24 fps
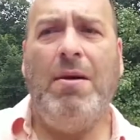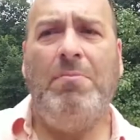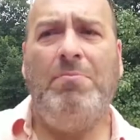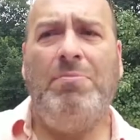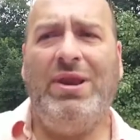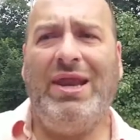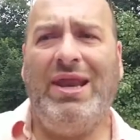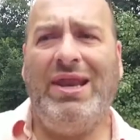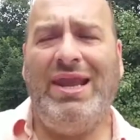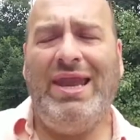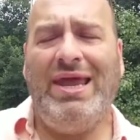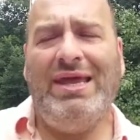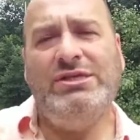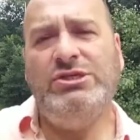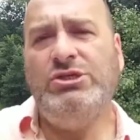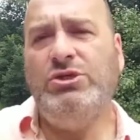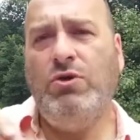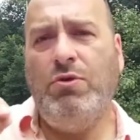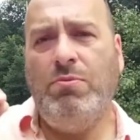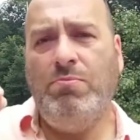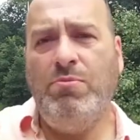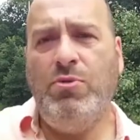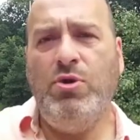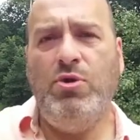but unless
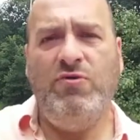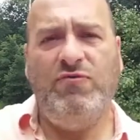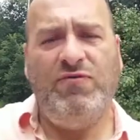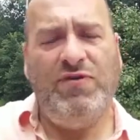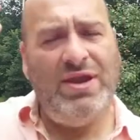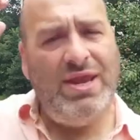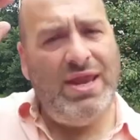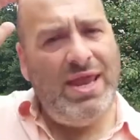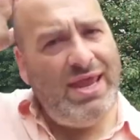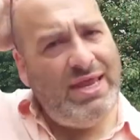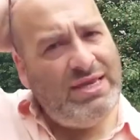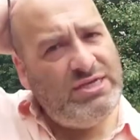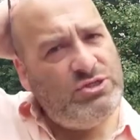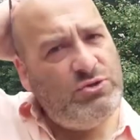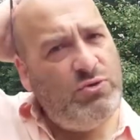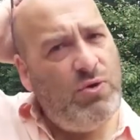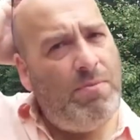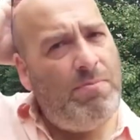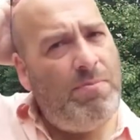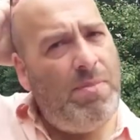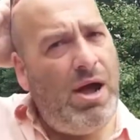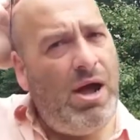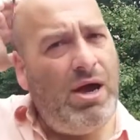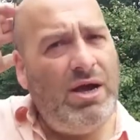you're moving into a
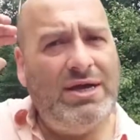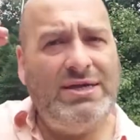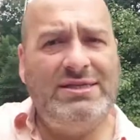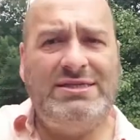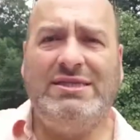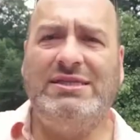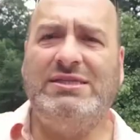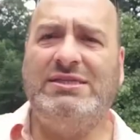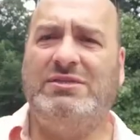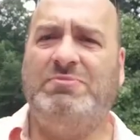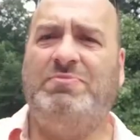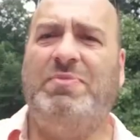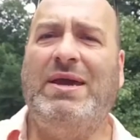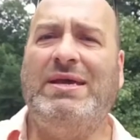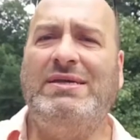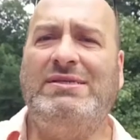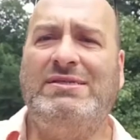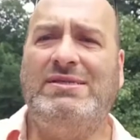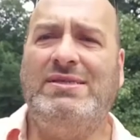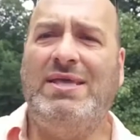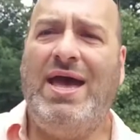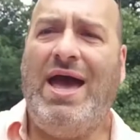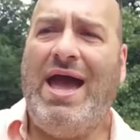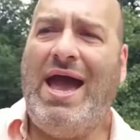marketing space
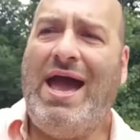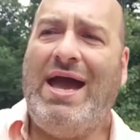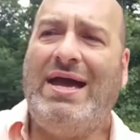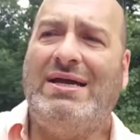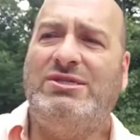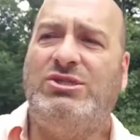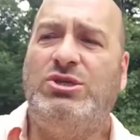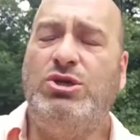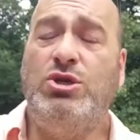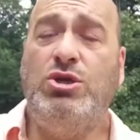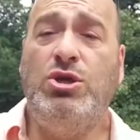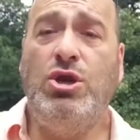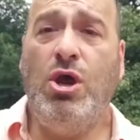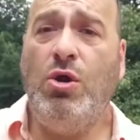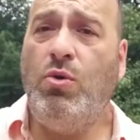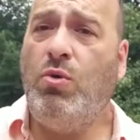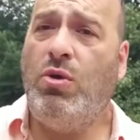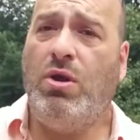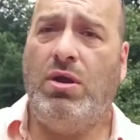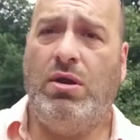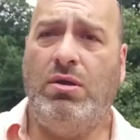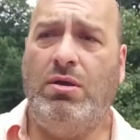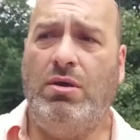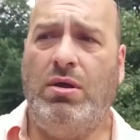that has no
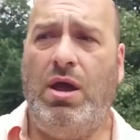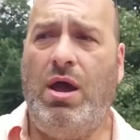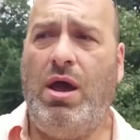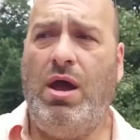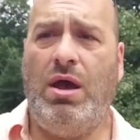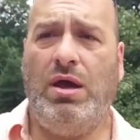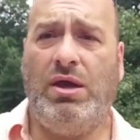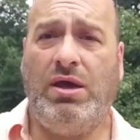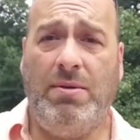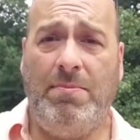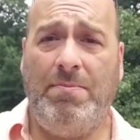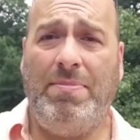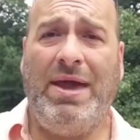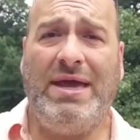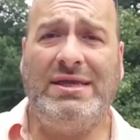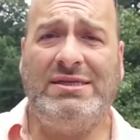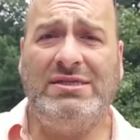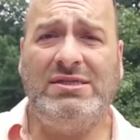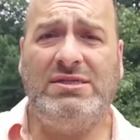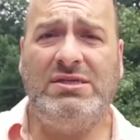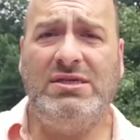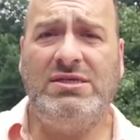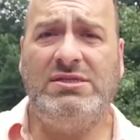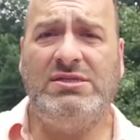uh,
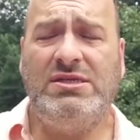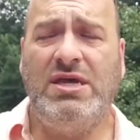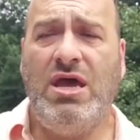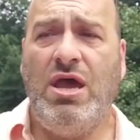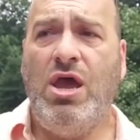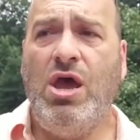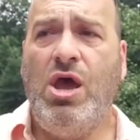competitors